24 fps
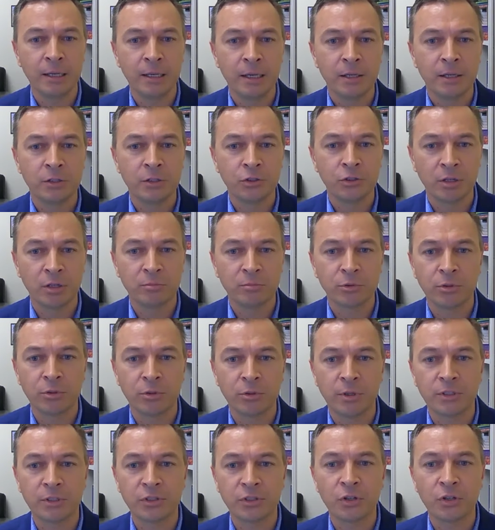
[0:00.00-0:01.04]
John
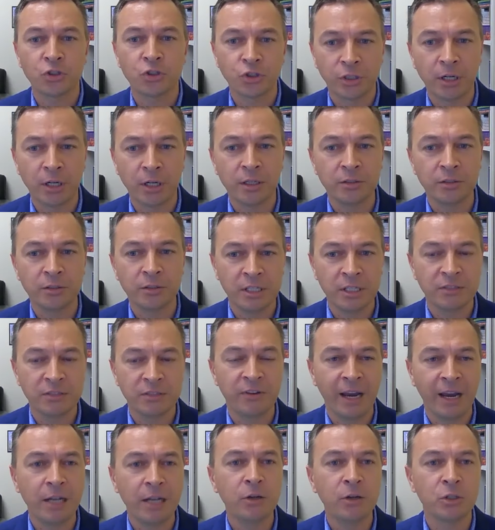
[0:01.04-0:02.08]
Mroz shared these
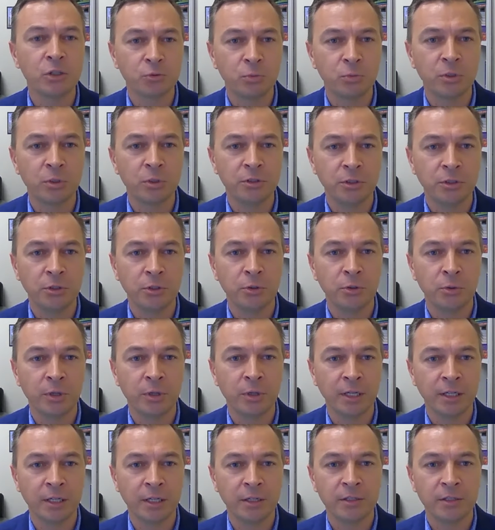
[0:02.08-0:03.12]
values with you
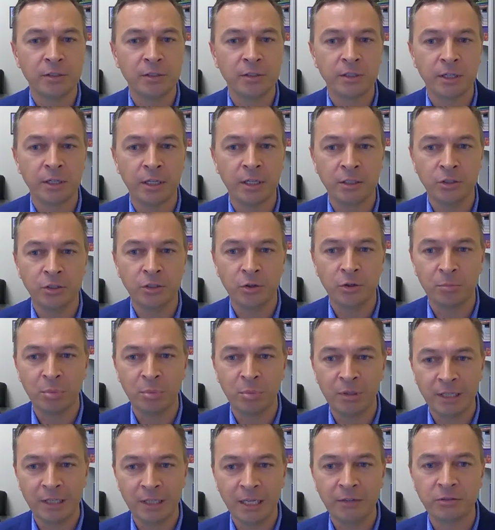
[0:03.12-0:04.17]
in your
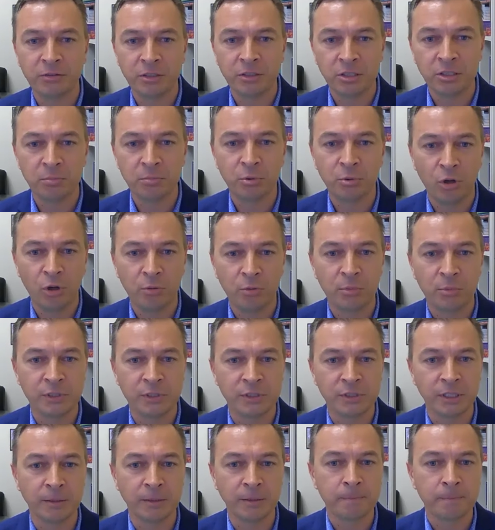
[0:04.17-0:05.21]
belief in diplomacy.